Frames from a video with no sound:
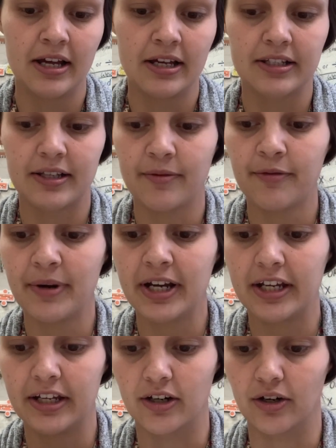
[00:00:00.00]
Some of my
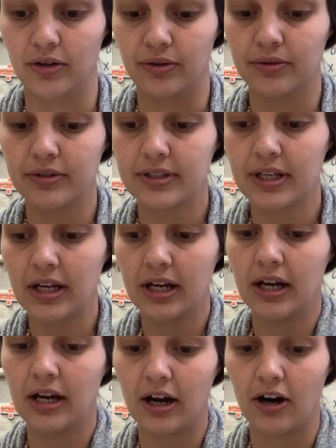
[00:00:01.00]
kiddos
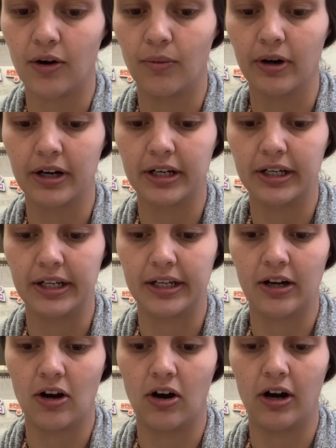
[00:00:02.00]
are
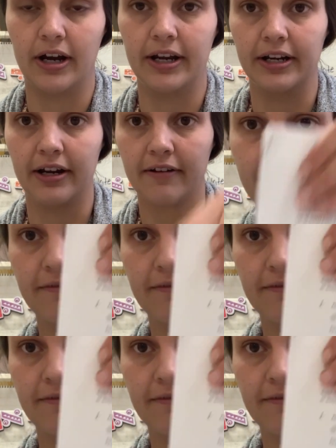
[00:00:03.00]
working on